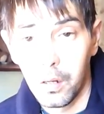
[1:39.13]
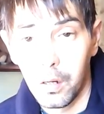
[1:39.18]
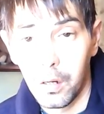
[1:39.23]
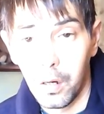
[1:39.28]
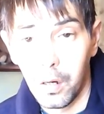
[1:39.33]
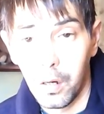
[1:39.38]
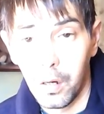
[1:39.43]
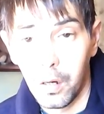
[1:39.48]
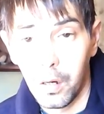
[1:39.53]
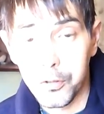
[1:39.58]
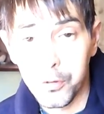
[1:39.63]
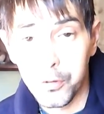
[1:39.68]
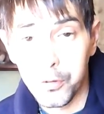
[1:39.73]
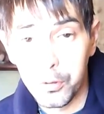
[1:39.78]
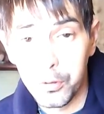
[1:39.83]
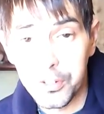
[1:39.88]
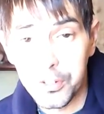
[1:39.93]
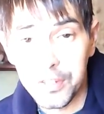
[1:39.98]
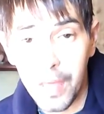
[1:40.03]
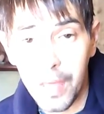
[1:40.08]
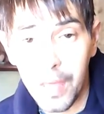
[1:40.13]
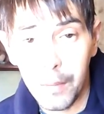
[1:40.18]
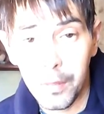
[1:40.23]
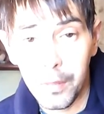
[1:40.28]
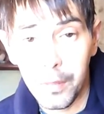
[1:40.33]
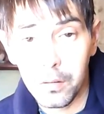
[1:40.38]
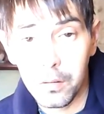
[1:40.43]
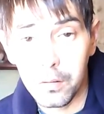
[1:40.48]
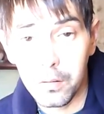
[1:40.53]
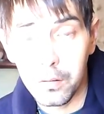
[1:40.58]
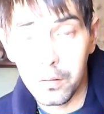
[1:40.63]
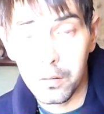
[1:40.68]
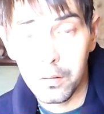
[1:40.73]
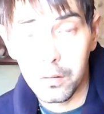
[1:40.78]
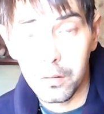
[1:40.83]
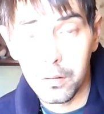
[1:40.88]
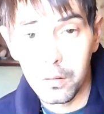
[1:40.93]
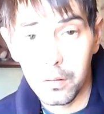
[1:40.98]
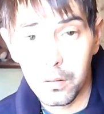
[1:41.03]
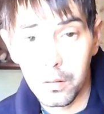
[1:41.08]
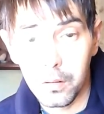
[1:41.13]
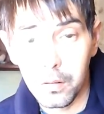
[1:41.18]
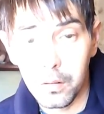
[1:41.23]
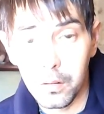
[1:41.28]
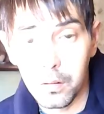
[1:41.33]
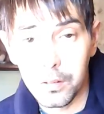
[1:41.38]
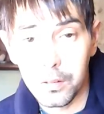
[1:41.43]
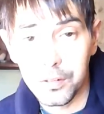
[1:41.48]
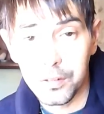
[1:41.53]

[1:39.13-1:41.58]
a true statement is